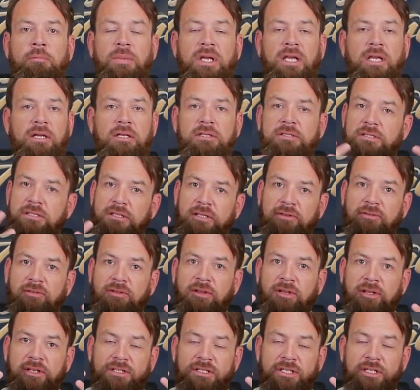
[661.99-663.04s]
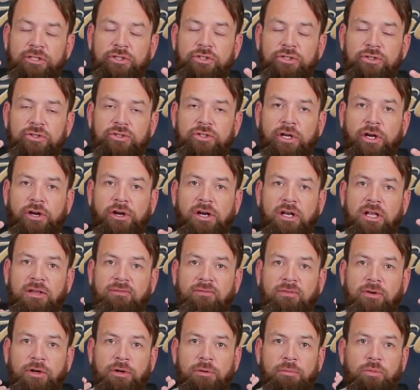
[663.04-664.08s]
because the tissue's already
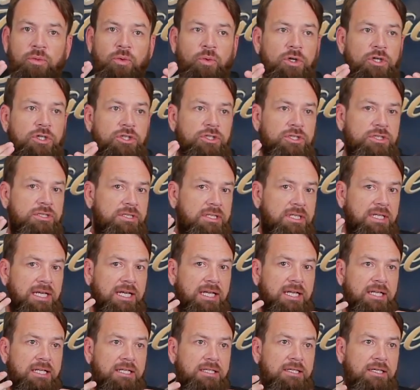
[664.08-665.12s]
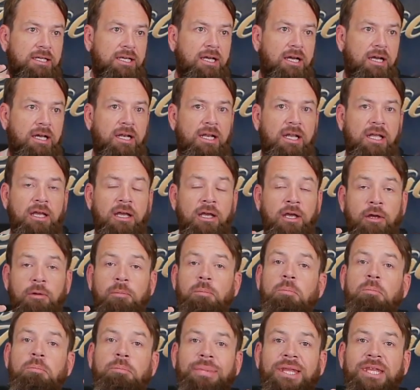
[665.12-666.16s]
firmed. We're just needing to kind
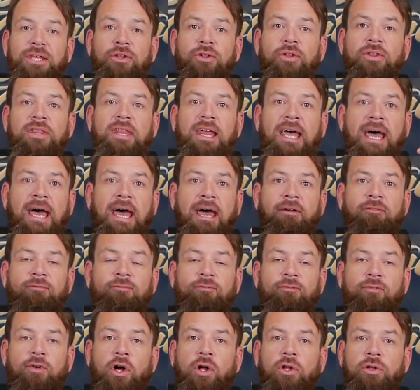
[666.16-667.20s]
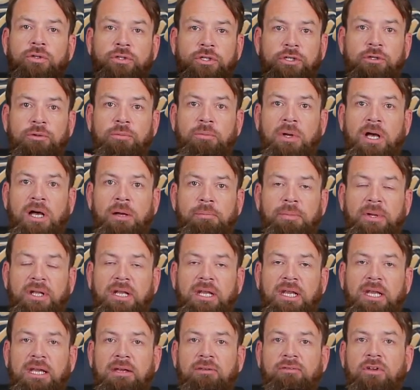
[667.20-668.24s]
of build that volume up
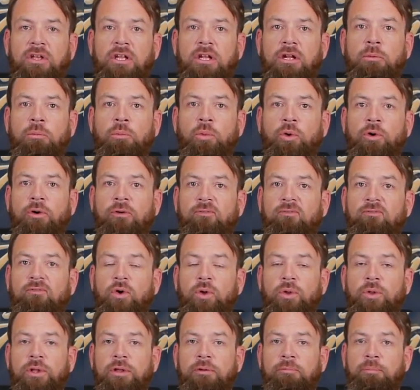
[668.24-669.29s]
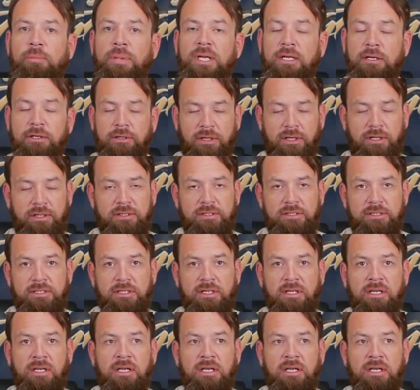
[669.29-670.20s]
and give it a more full appearance.